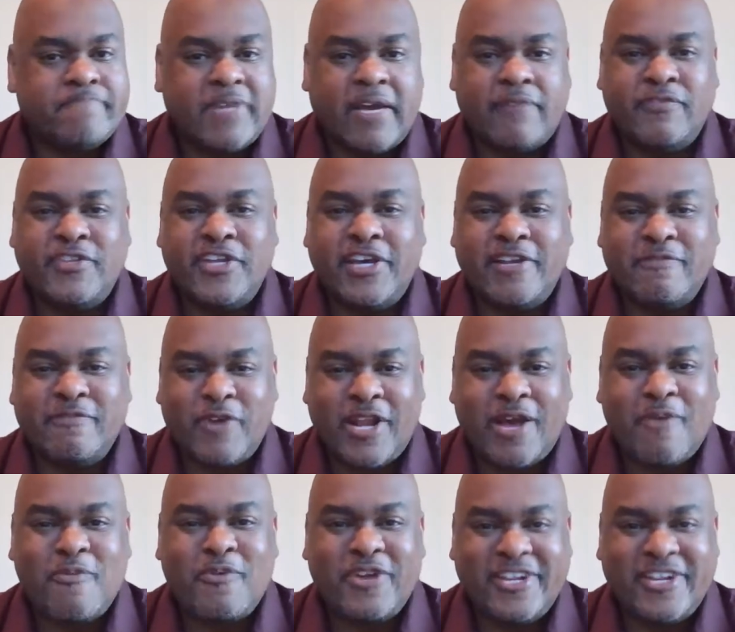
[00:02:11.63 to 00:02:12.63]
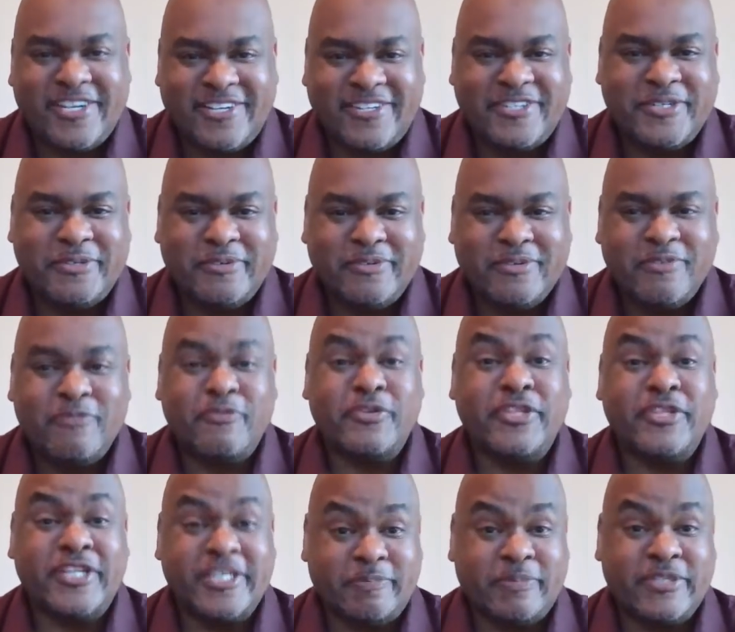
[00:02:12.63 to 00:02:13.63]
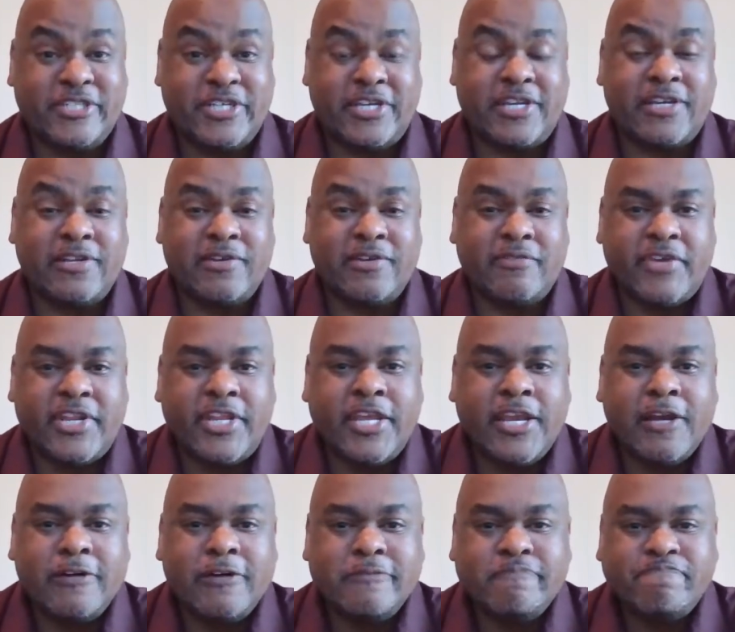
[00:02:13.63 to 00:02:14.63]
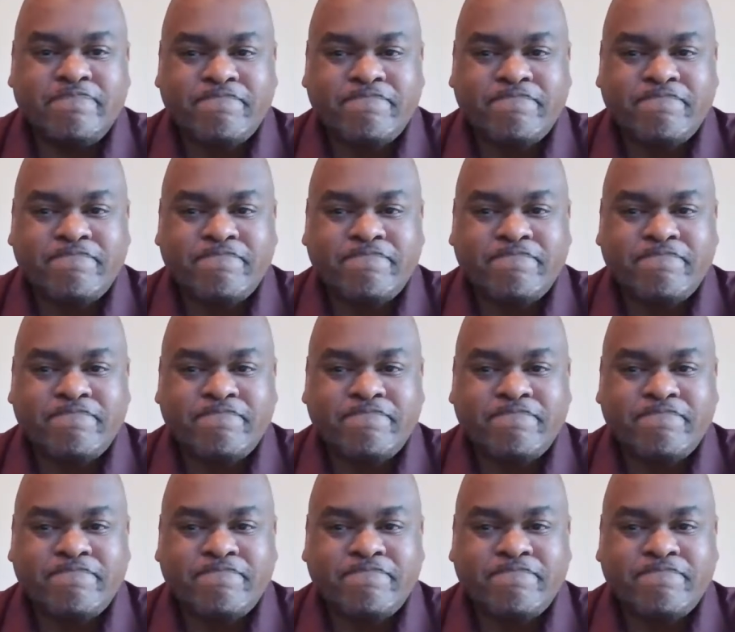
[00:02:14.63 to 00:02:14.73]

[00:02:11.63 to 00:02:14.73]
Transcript: I've done what I wanted to do for this particular video.